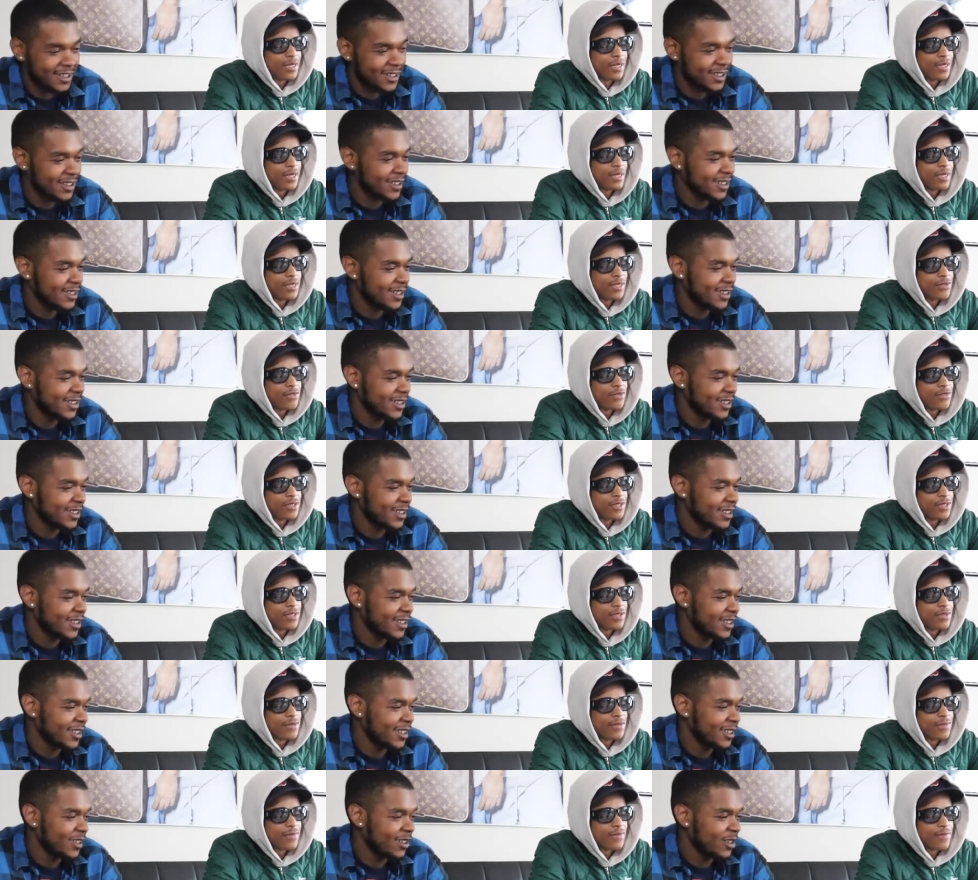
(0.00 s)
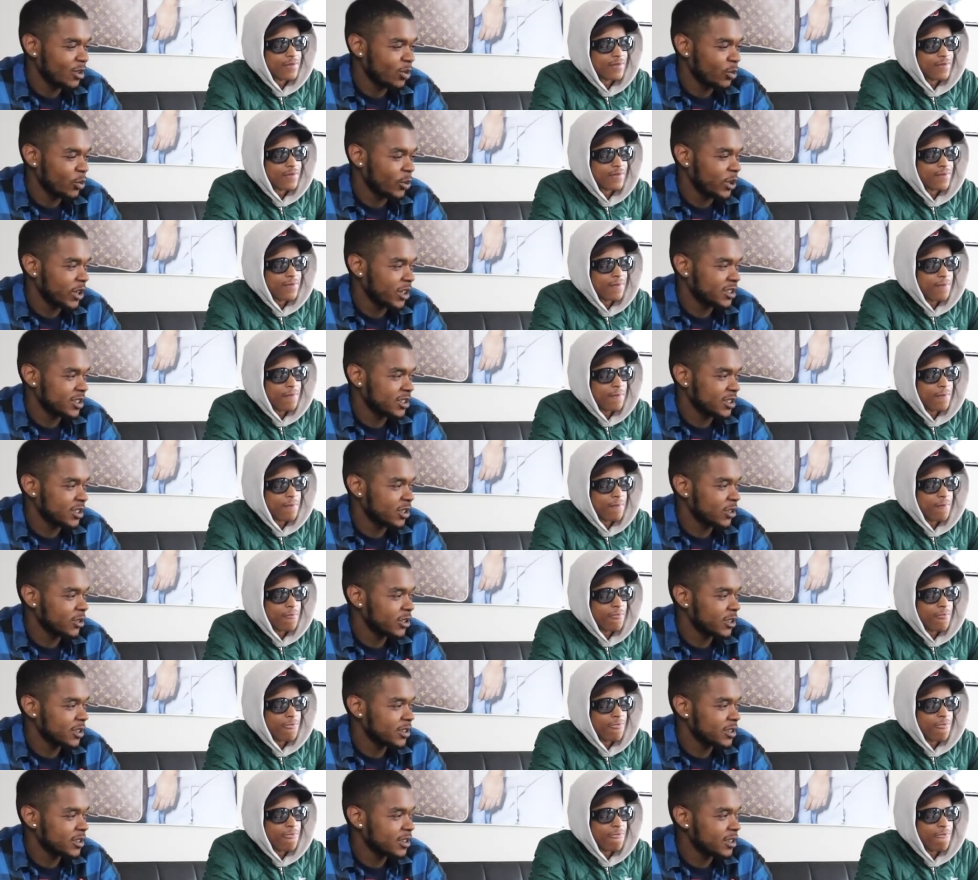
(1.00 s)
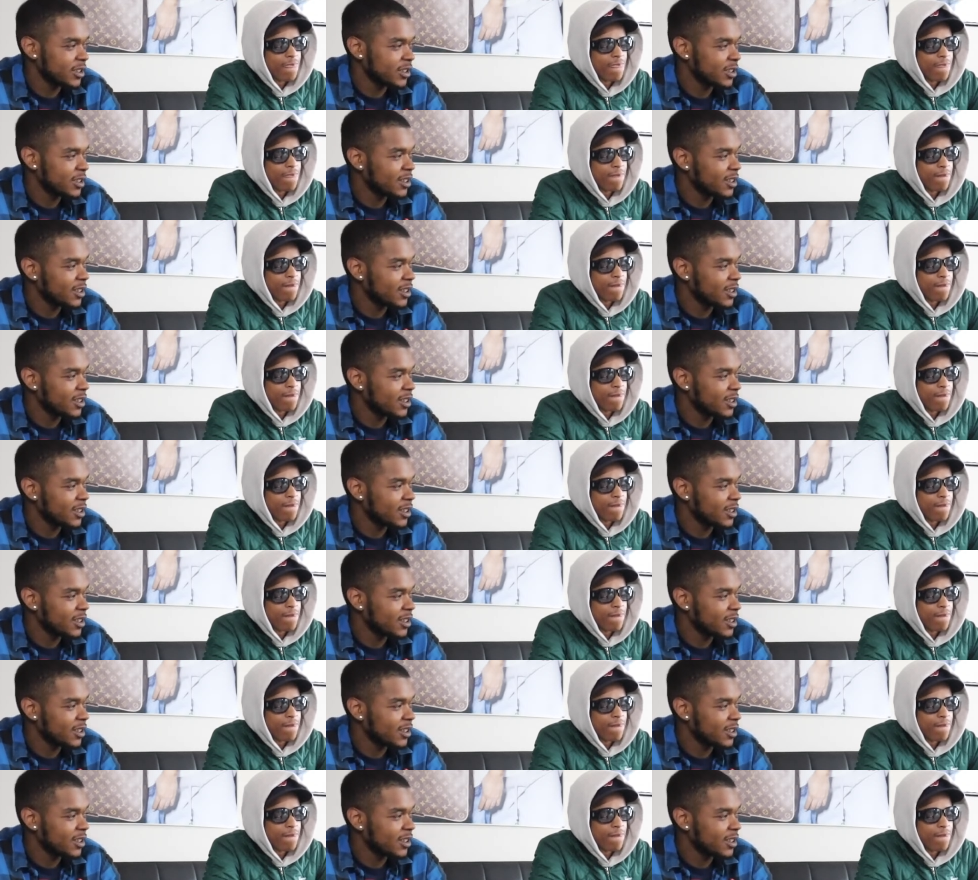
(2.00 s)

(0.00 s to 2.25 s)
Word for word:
Speaker 1: Yankees for sure. Wigs or sew-ins?